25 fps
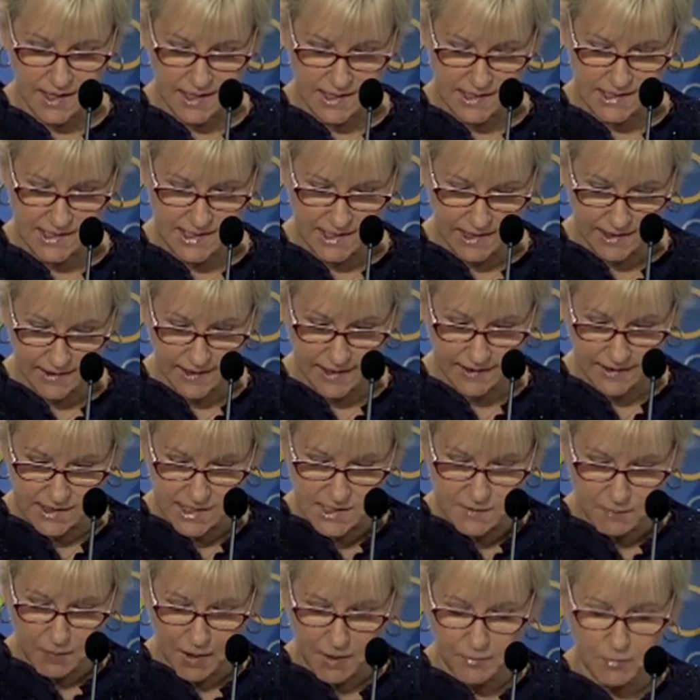see
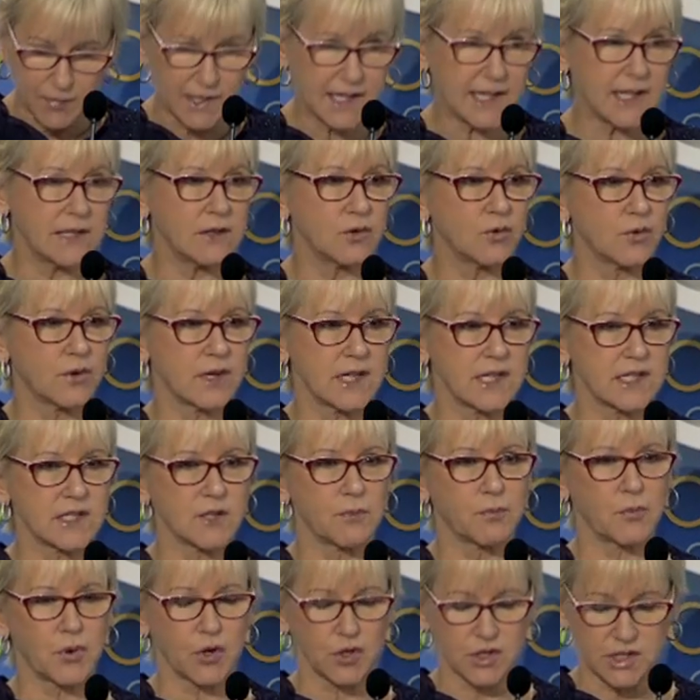Dennis Pamlin, who is a
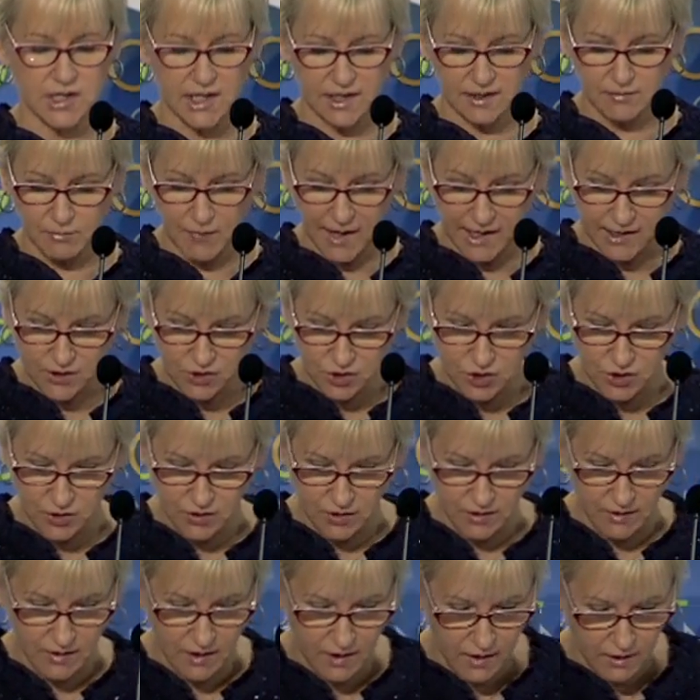project
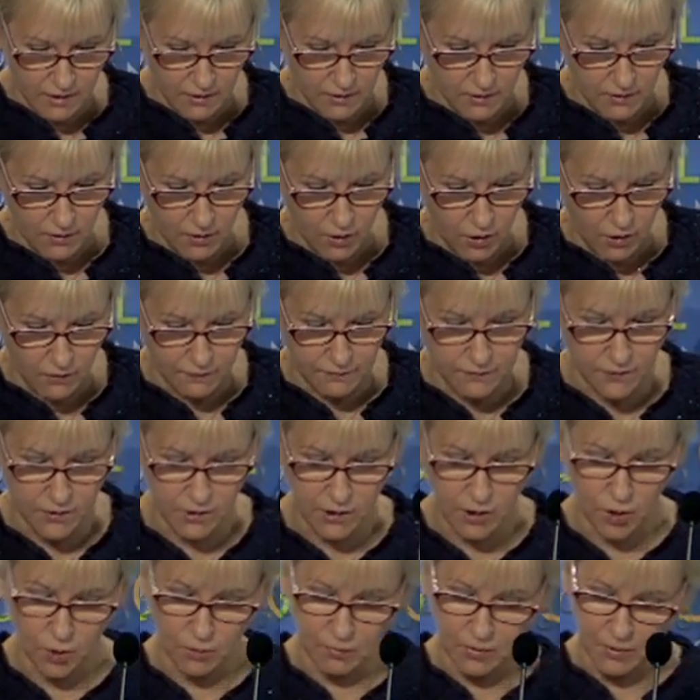manager of
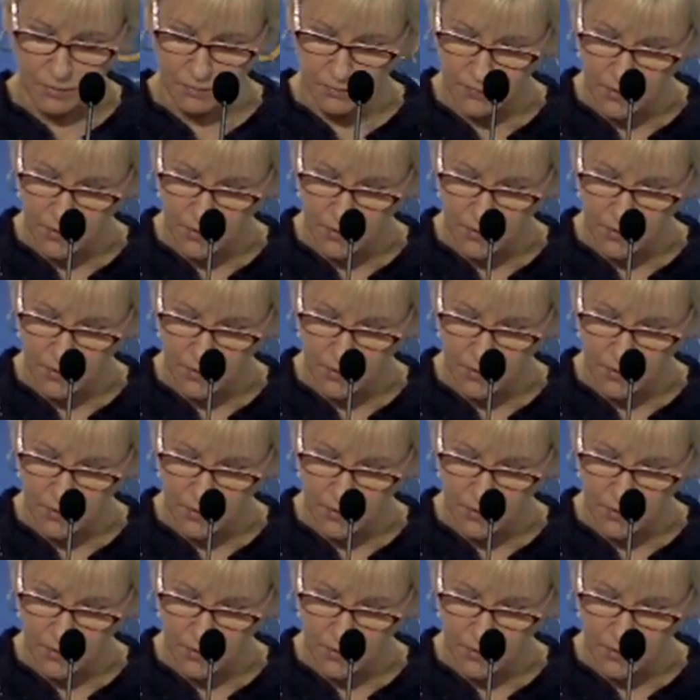Global